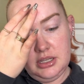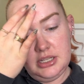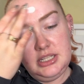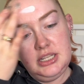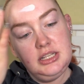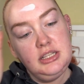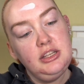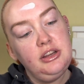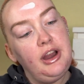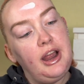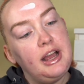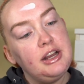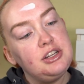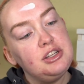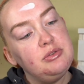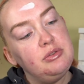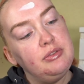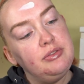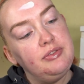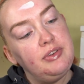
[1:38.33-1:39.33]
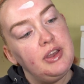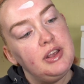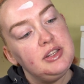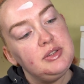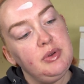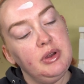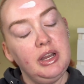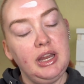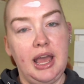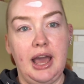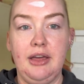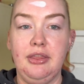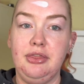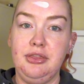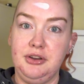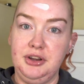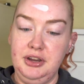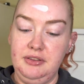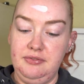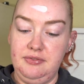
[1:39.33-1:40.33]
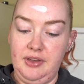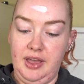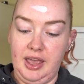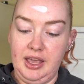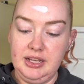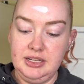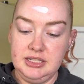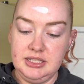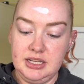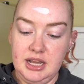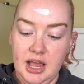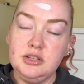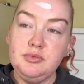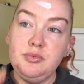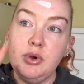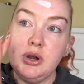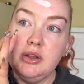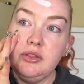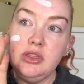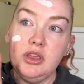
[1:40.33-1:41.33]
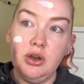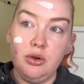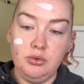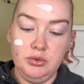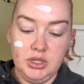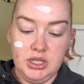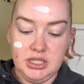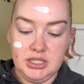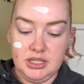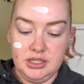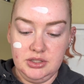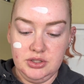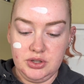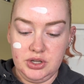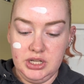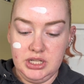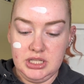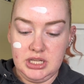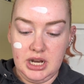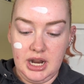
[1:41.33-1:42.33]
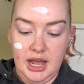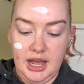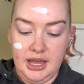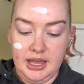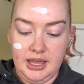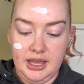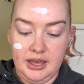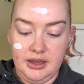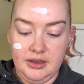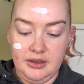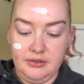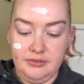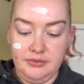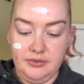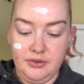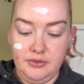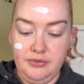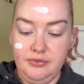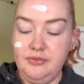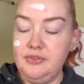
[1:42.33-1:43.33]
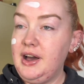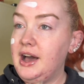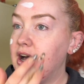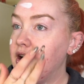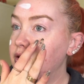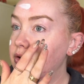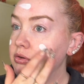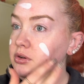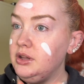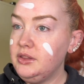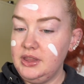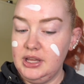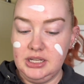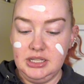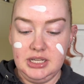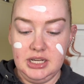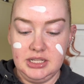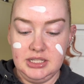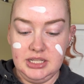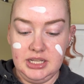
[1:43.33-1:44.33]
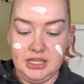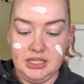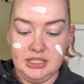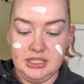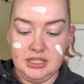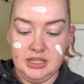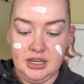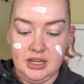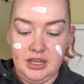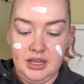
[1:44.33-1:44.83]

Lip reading: Is this their actual face one? Yeah, 30 Face. This is one of the only sunscreens that I have found that doesn't